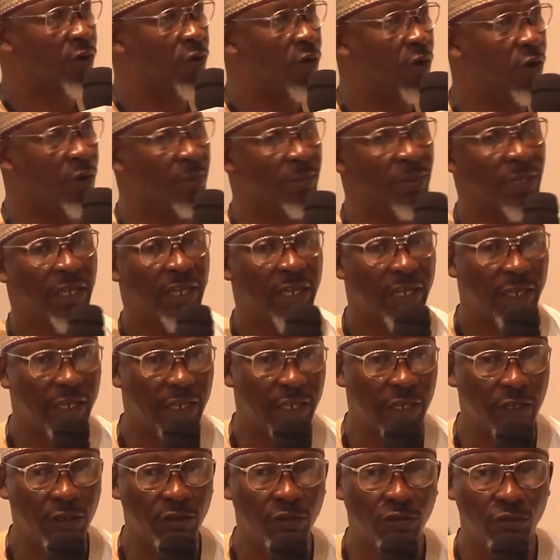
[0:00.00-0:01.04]
come
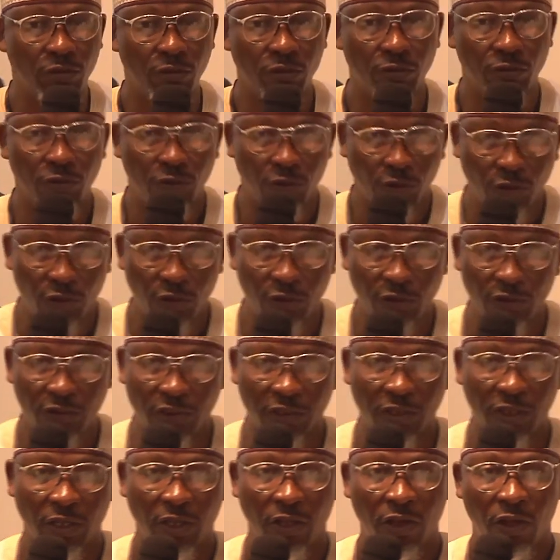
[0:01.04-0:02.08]
into
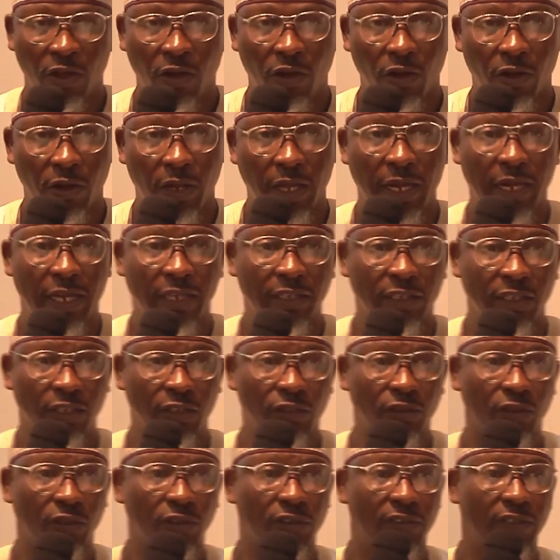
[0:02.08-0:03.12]
those
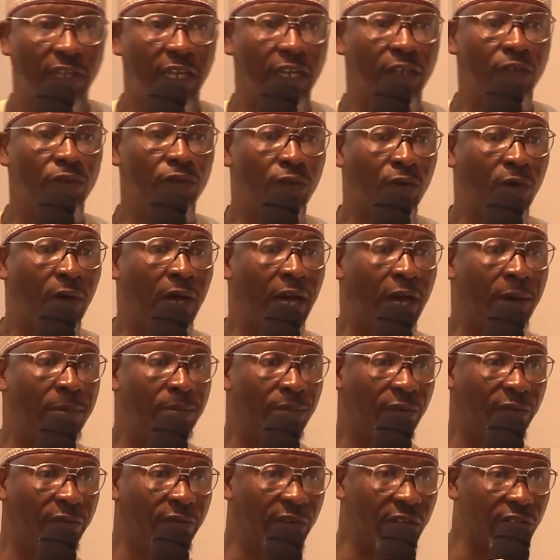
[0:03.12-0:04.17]
organizations that you know are
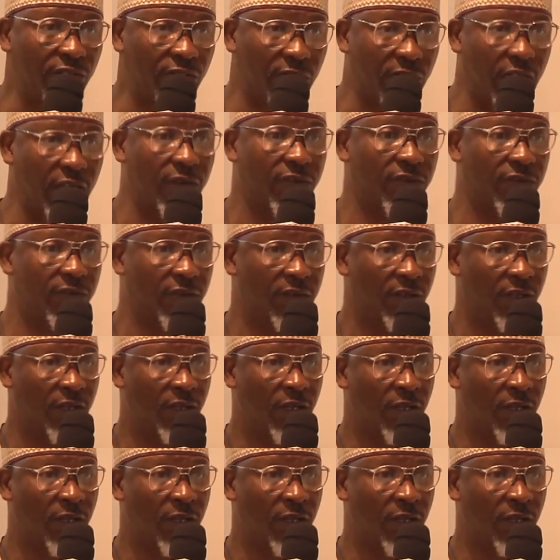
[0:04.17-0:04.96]
professionals.